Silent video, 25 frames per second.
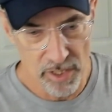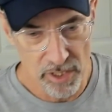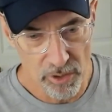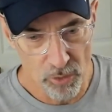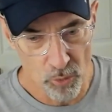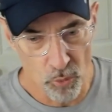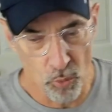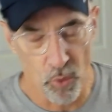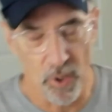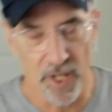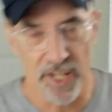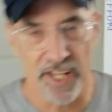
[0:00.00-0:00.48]

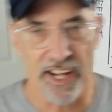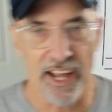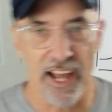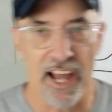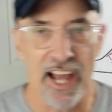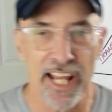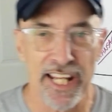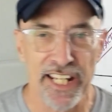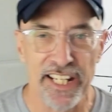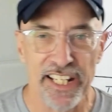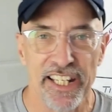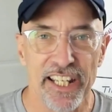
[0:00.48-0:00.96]
what
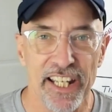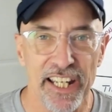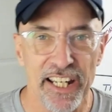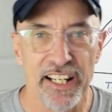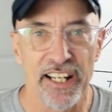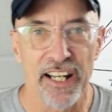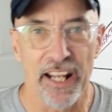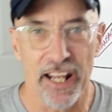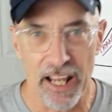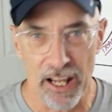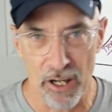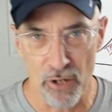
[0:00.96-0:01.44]
I
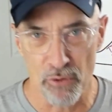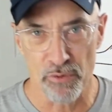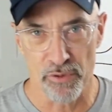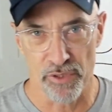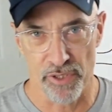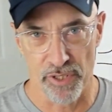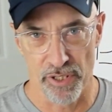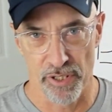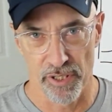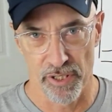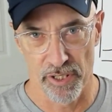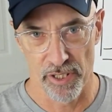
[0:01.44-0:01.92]
get
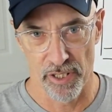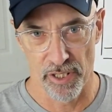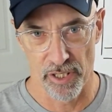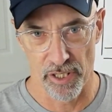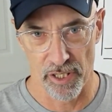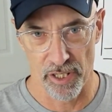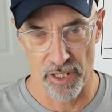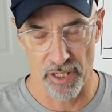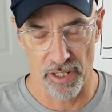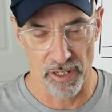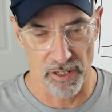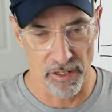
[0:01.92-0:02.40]
out
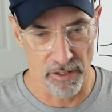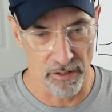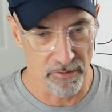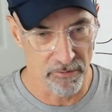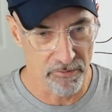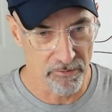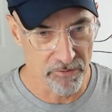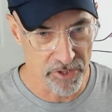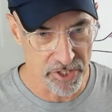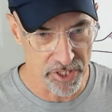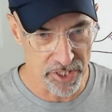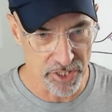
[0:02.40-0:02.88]

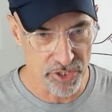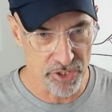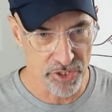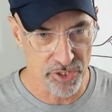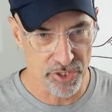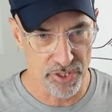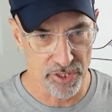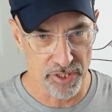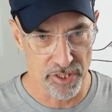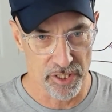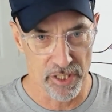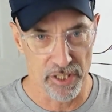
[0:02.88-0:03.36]
of
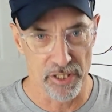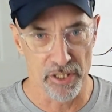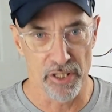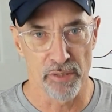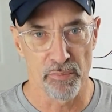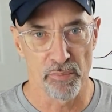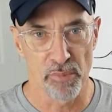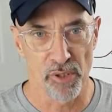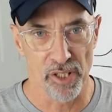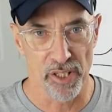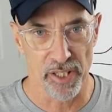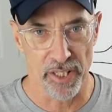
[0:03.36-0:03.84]
this
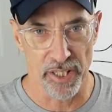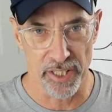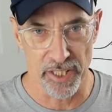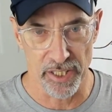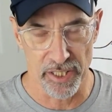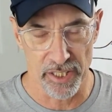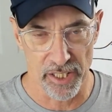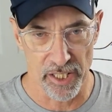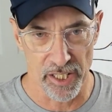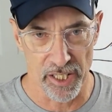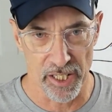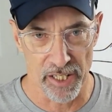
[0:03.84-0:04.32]
interplay,
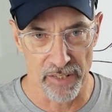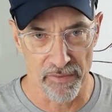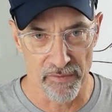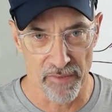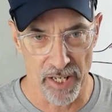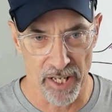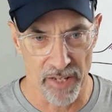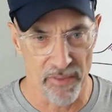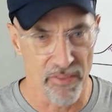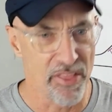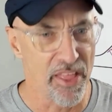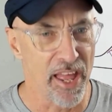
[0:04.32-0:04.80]

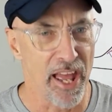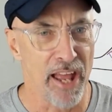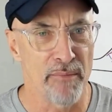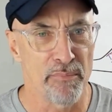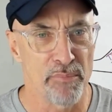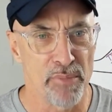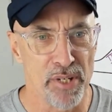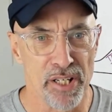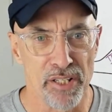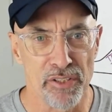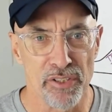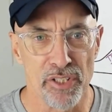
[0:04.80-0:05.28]
and that
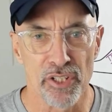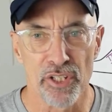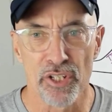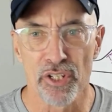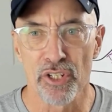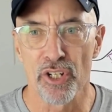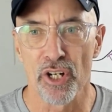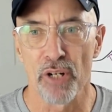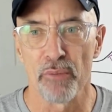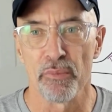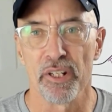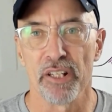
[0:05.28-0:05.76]
being the
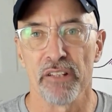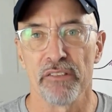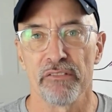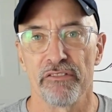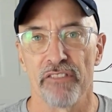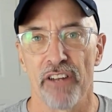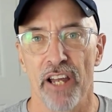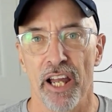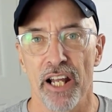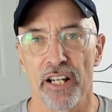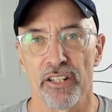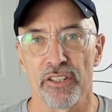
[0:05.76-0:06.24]
determining
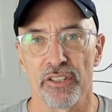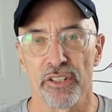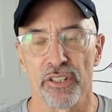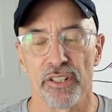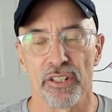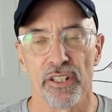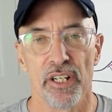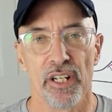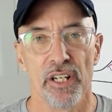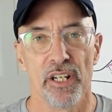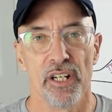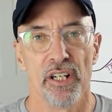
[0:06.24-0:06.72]
factor
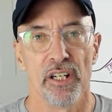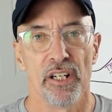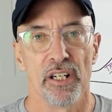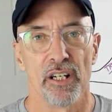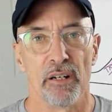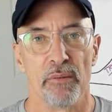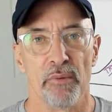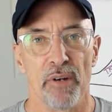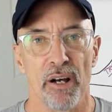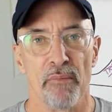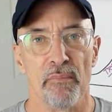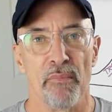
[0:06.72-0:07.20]

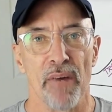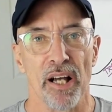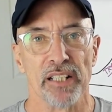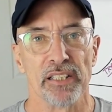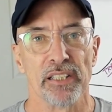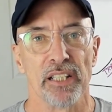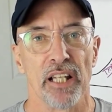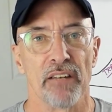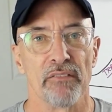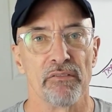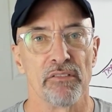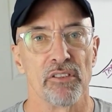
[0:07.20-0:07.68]
about my
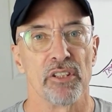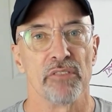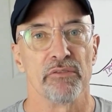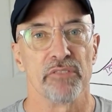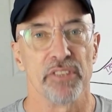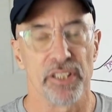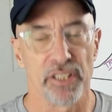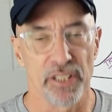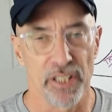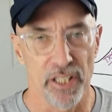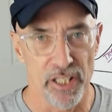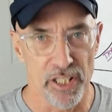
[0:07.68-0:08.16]
level of
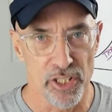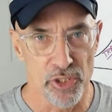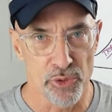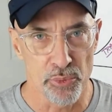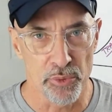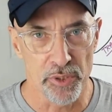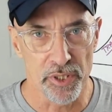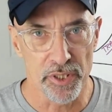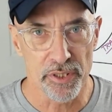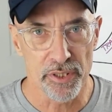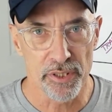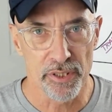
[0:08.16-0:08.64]

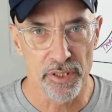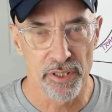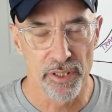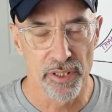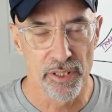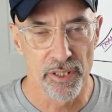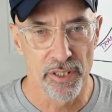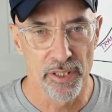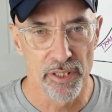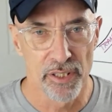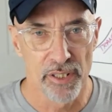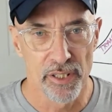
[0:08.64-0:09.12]
engagement.
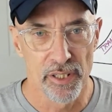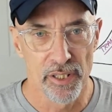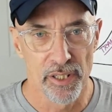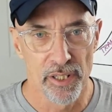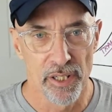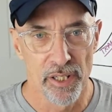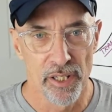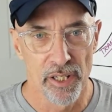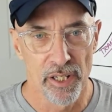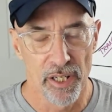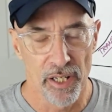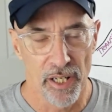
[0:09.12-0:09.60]

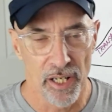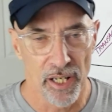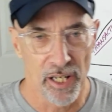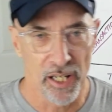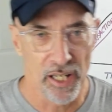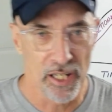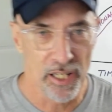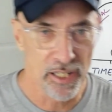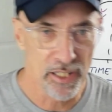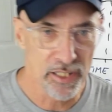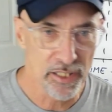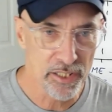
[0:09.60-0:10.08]

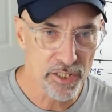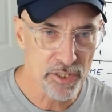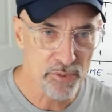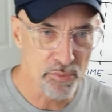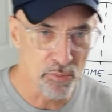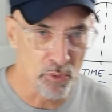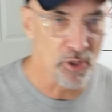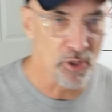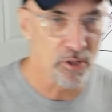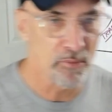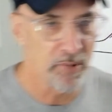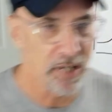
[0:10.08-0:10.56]
And it's
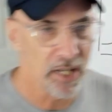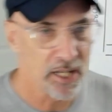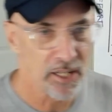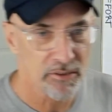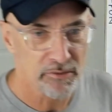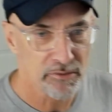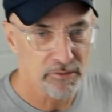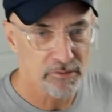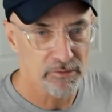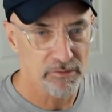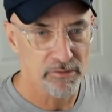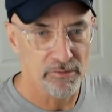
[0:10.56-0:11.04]

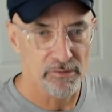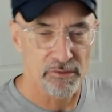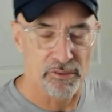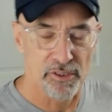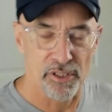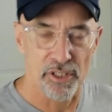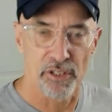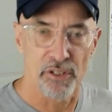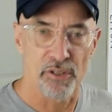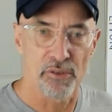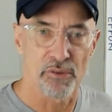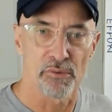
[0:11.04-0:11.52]
about,
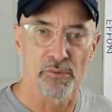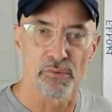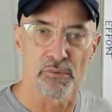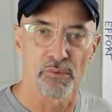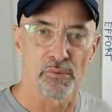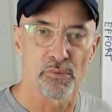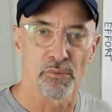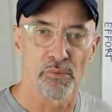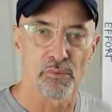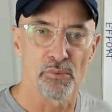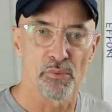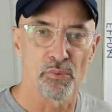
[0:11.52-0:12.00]

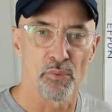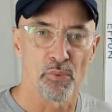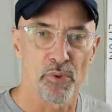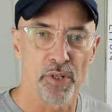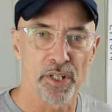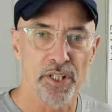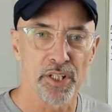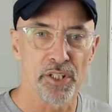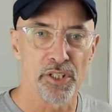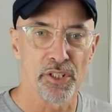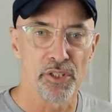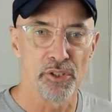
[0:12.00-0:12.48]
what
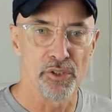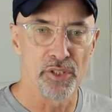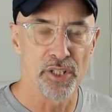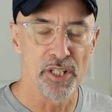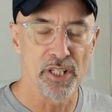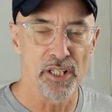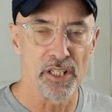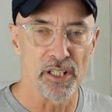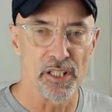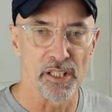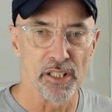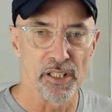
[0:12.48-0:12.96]
do you
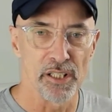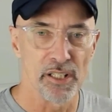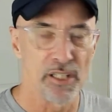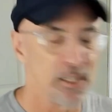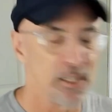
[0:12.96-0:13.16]
need?